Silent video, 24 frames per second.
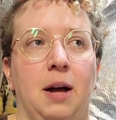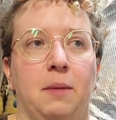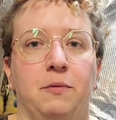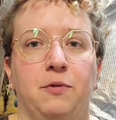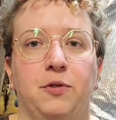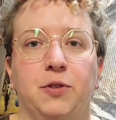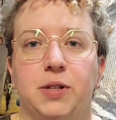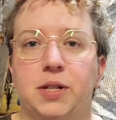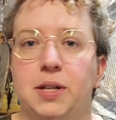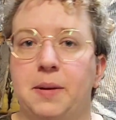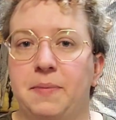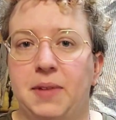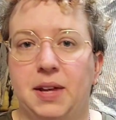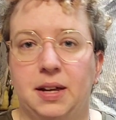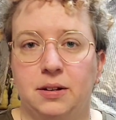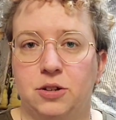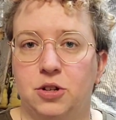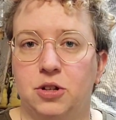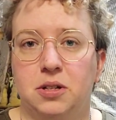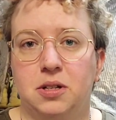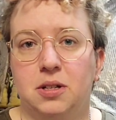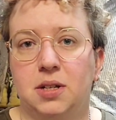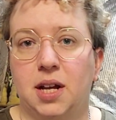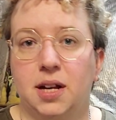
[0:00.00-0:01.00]
for something
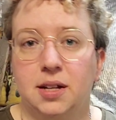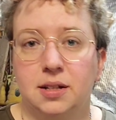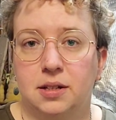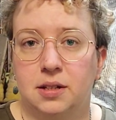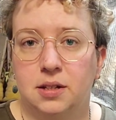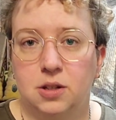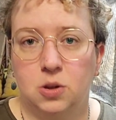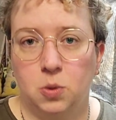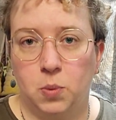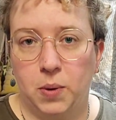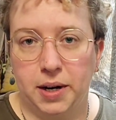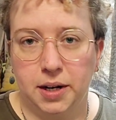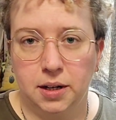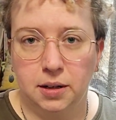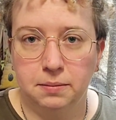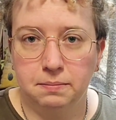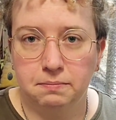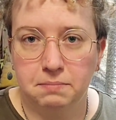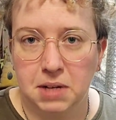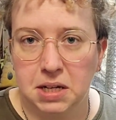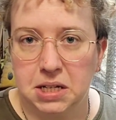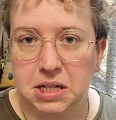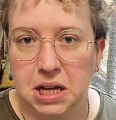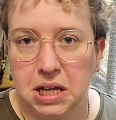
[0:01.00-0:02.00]
just to wear,
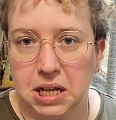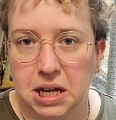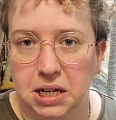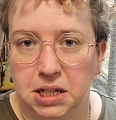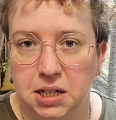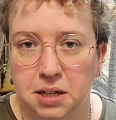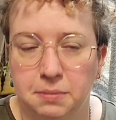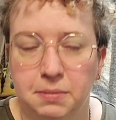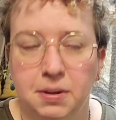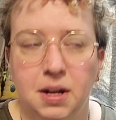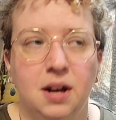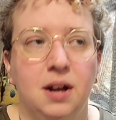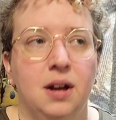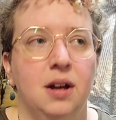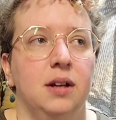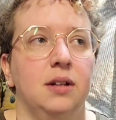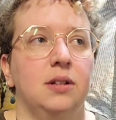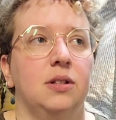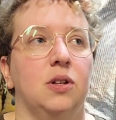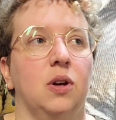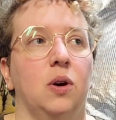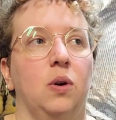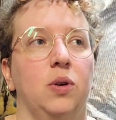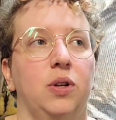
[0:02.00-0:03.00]
because I like them.
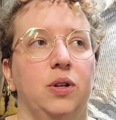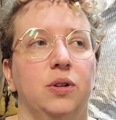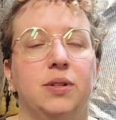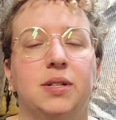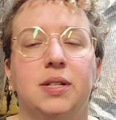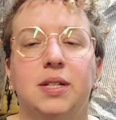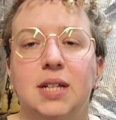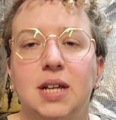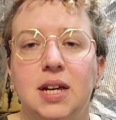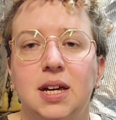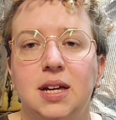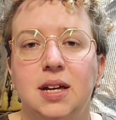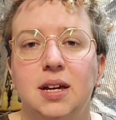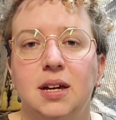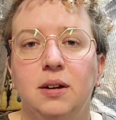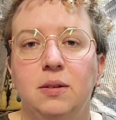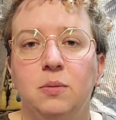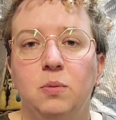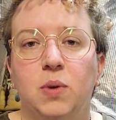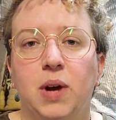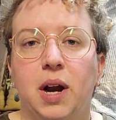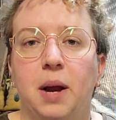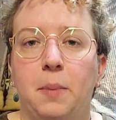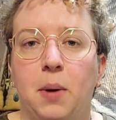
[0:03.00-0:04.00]
So you'll
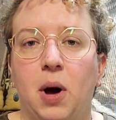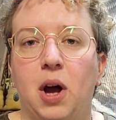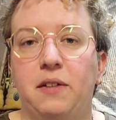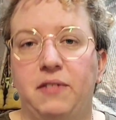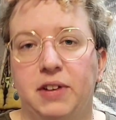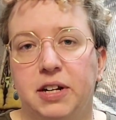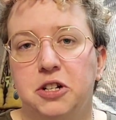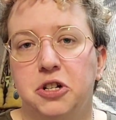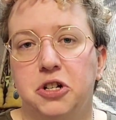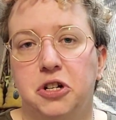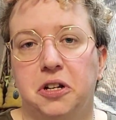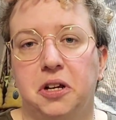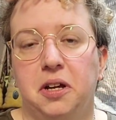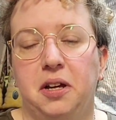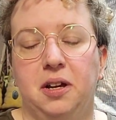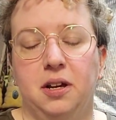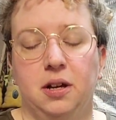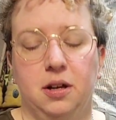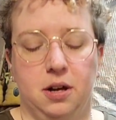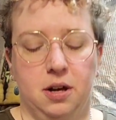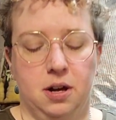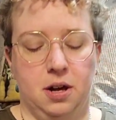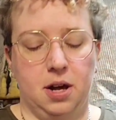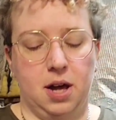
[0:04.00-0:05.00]
see what I bought eventually.
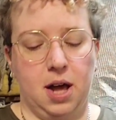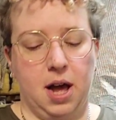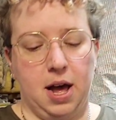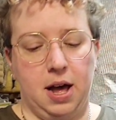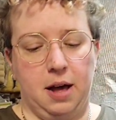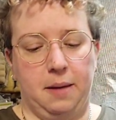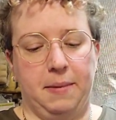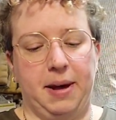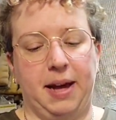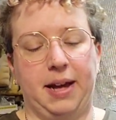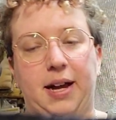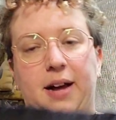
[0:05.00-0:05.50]
I